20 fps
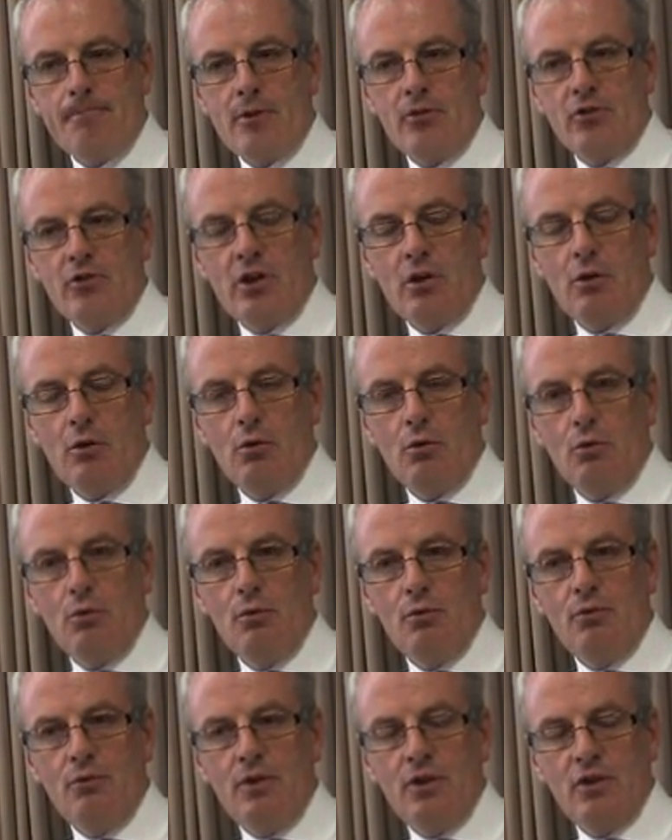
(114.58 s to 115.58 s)
So
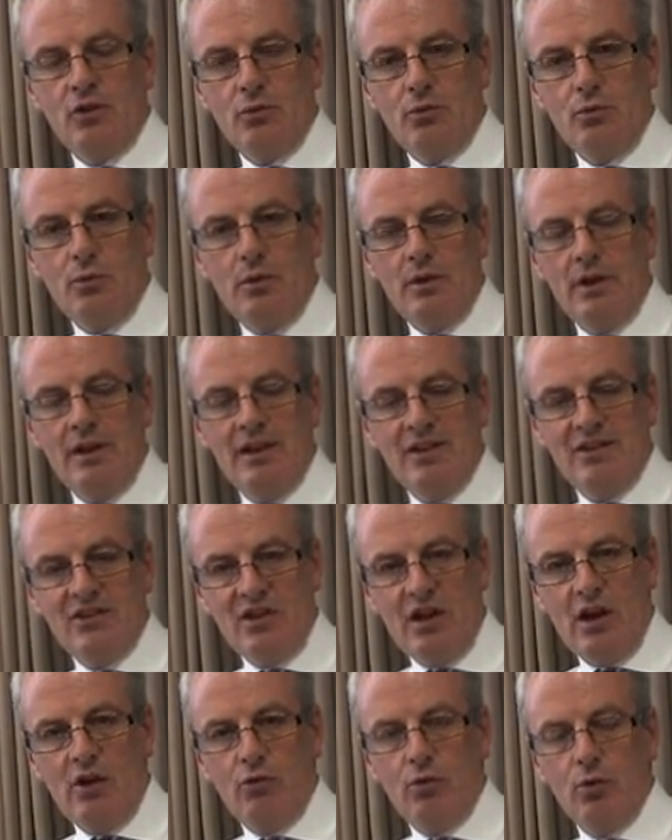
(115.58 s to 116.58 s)
this in
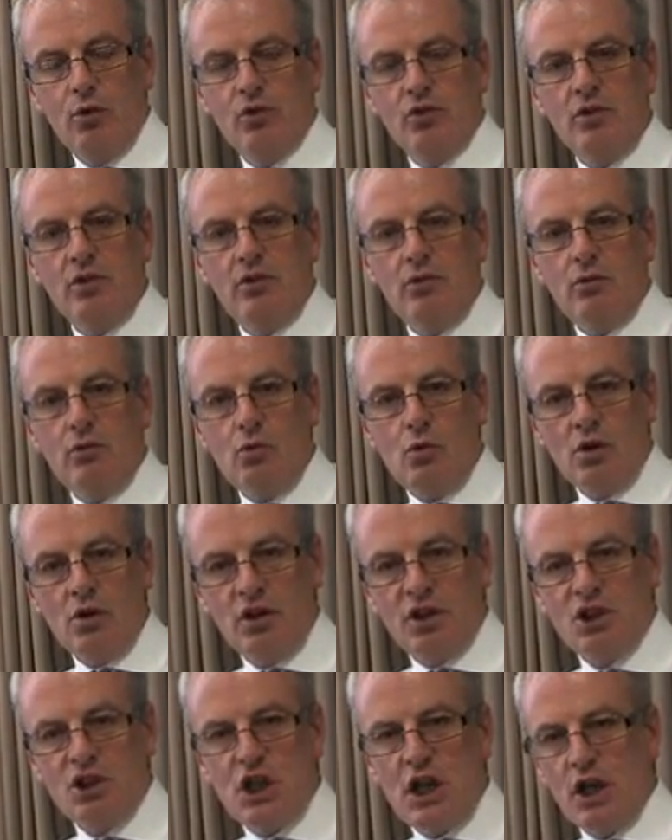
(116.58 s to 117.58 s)
itself was quite
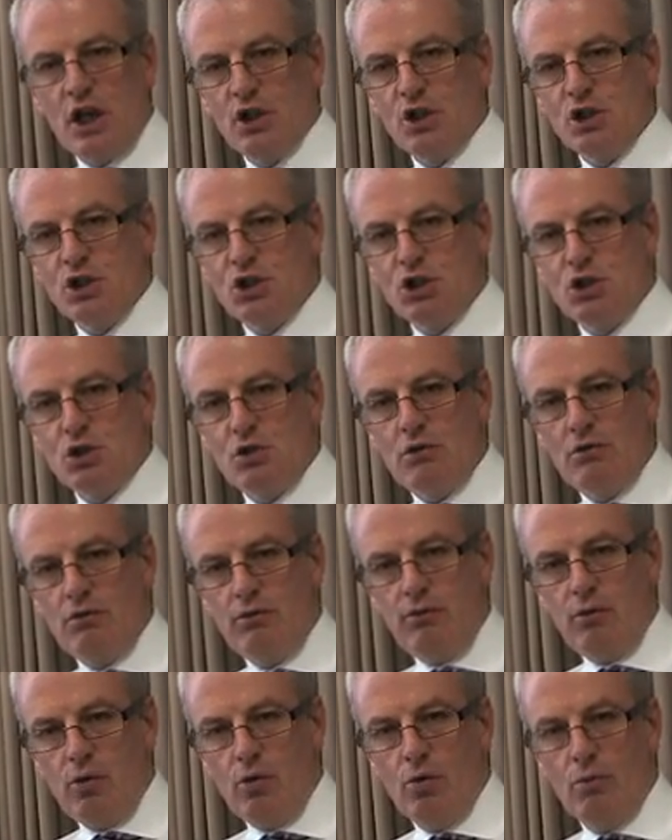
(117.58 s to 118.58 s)
a challenge
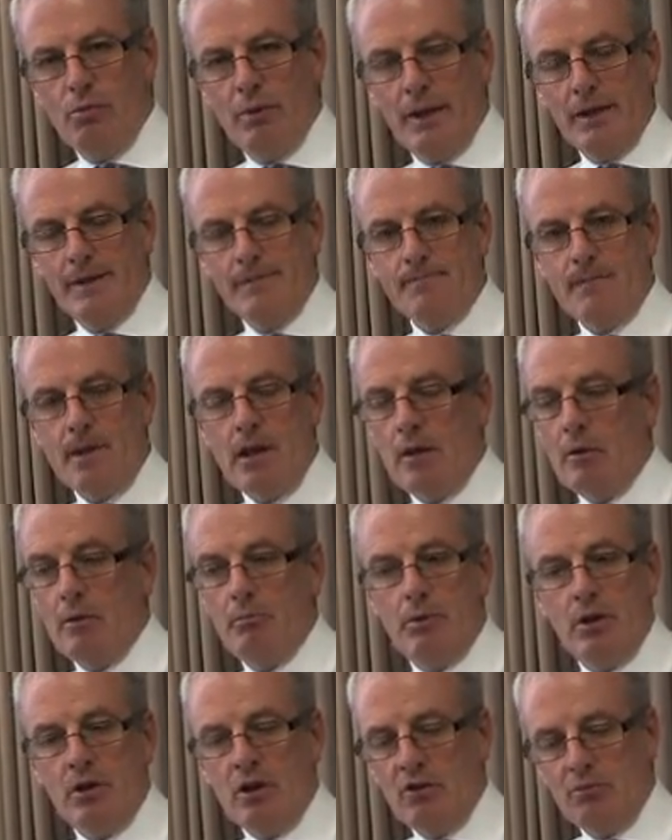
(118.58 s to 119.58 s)
for me,
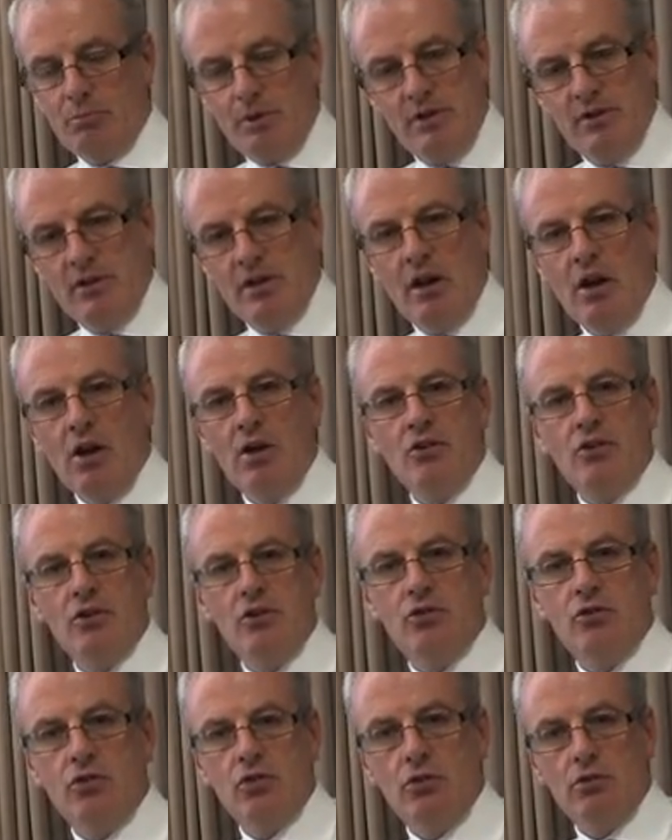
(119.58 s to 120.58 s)
but I've been
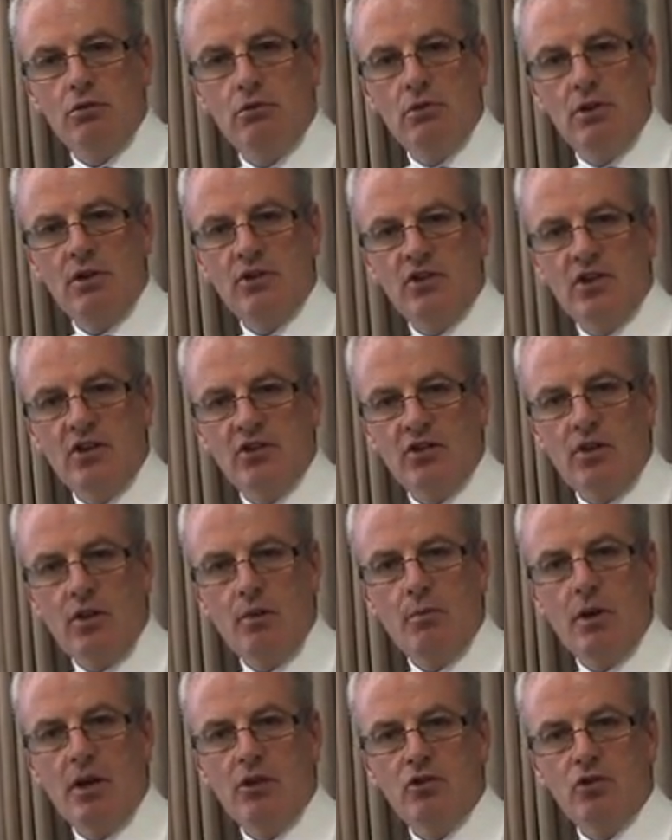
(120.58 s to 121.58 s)
delighted to assist
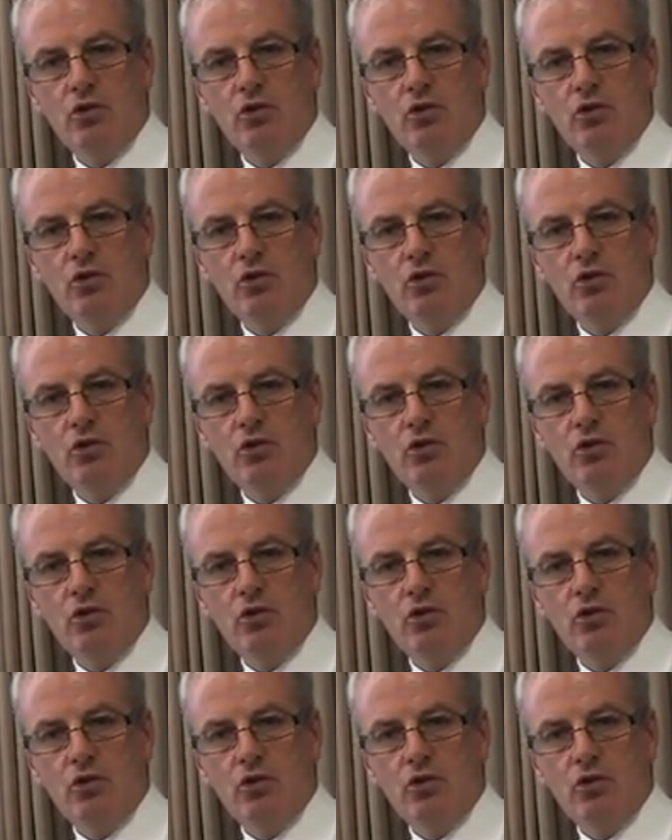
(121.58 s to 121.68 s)
them and to